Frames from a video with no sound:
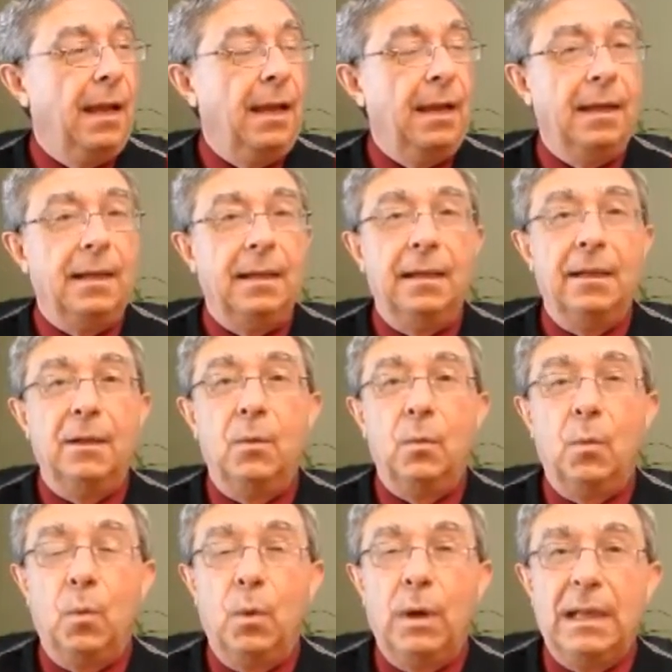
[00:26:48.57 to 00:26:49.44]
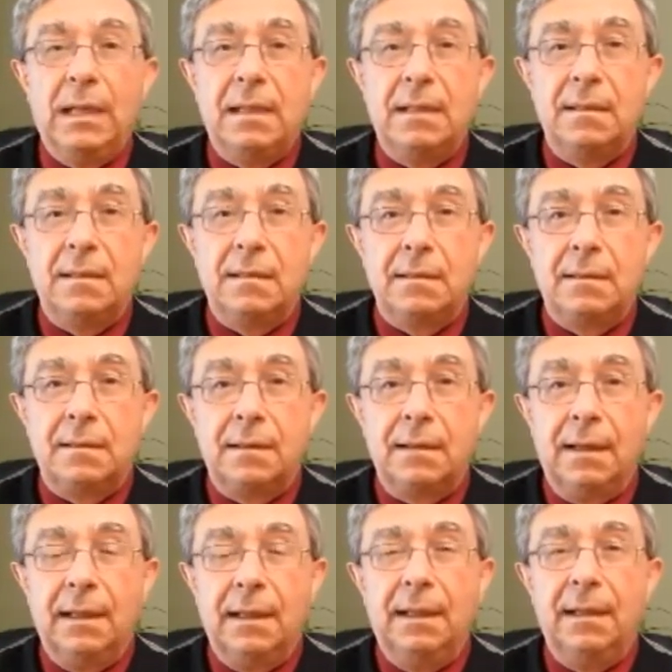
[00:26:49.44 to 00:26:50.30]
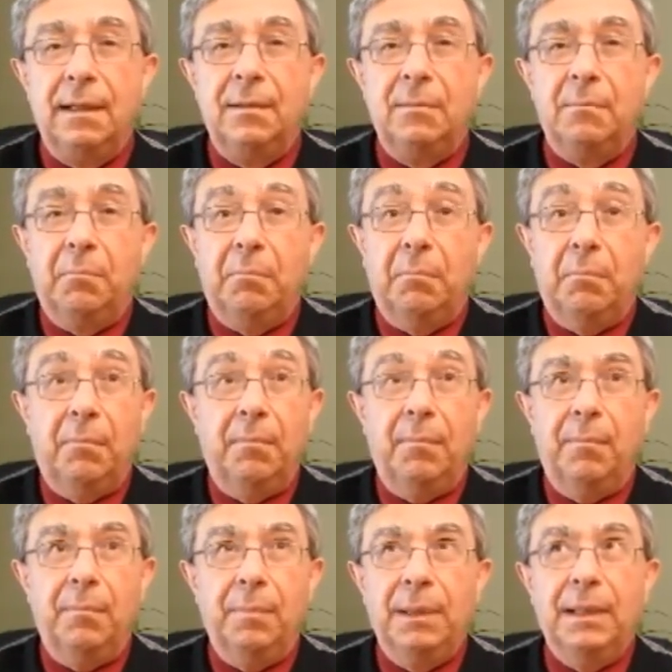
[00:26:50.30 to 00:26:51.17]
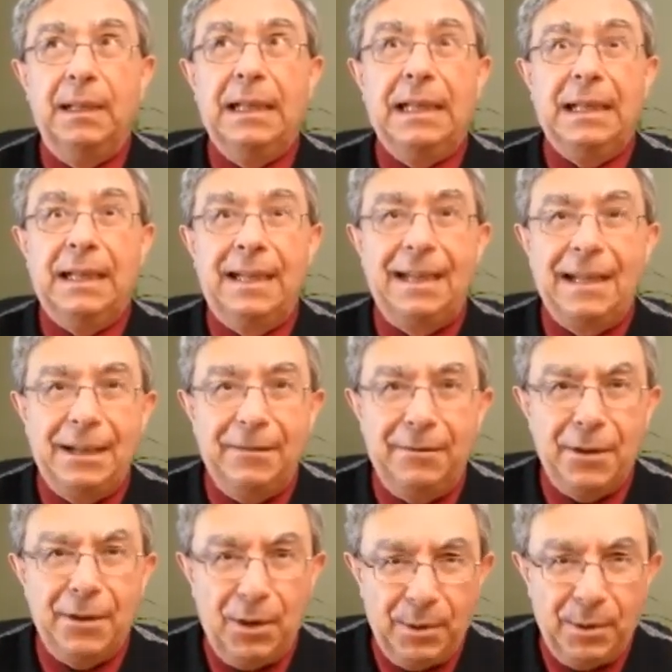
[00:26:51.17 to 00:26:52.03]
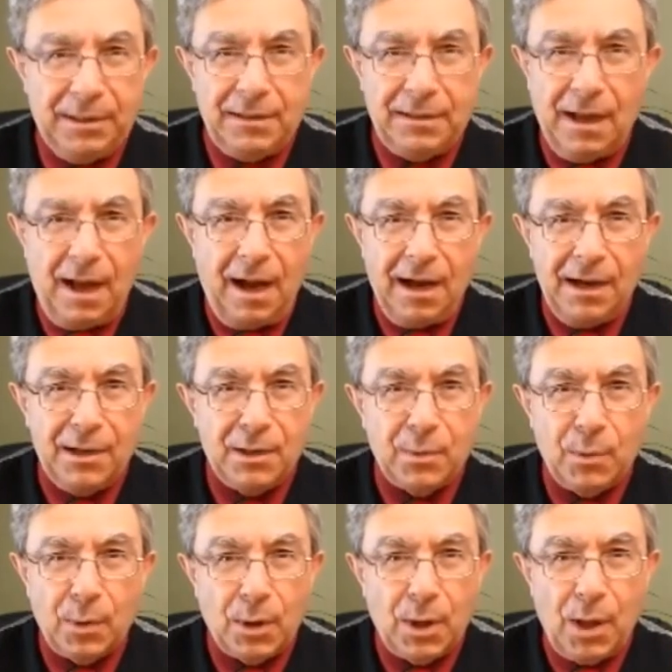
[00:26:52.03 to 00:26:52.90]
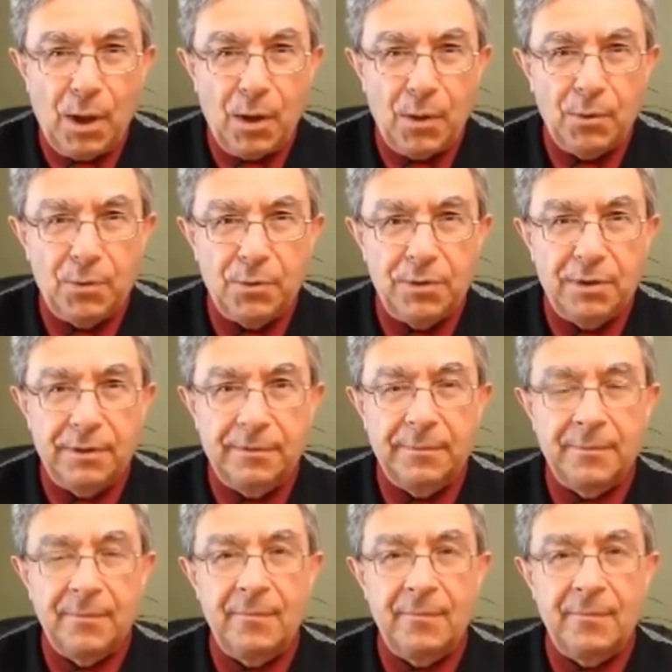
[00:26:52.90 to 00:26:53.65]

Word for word: He didn't wince. He didn't blink, even though his eyes were closed.